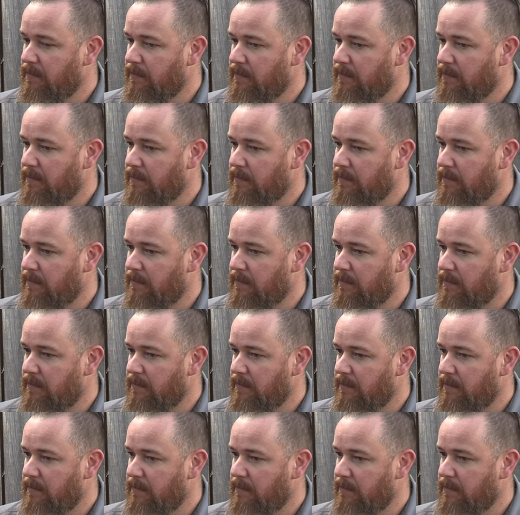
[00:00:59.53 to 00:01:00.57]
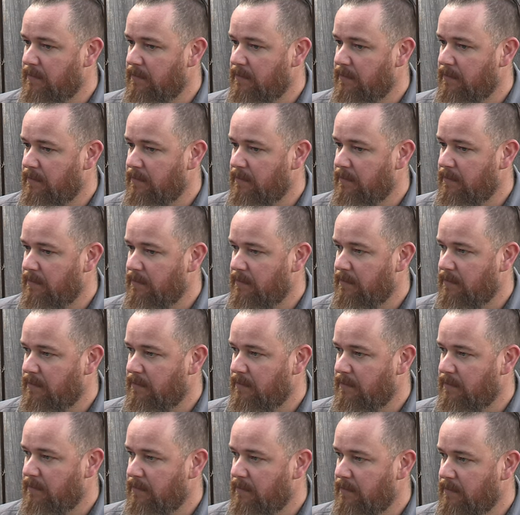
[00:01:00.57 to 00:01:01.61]

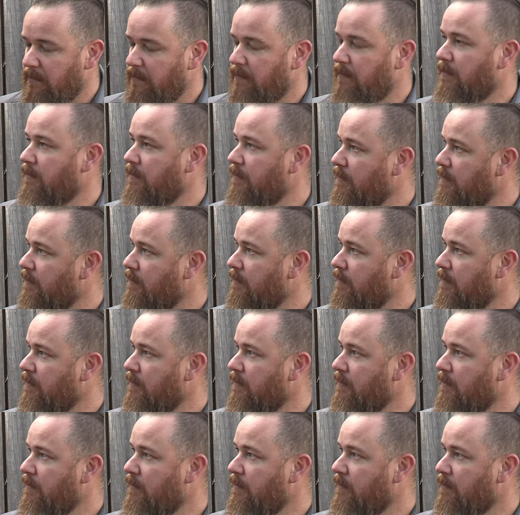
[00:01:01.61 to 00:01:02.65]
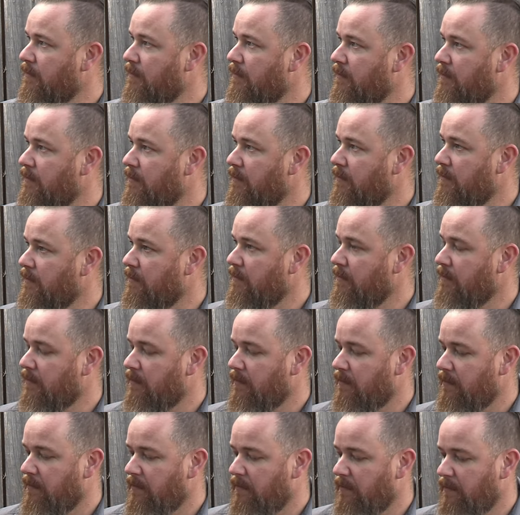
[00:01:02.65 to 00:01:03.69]

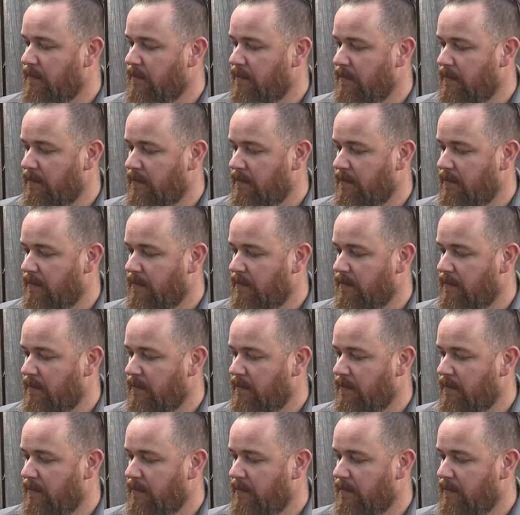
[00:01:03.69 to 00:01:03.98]
[no speech]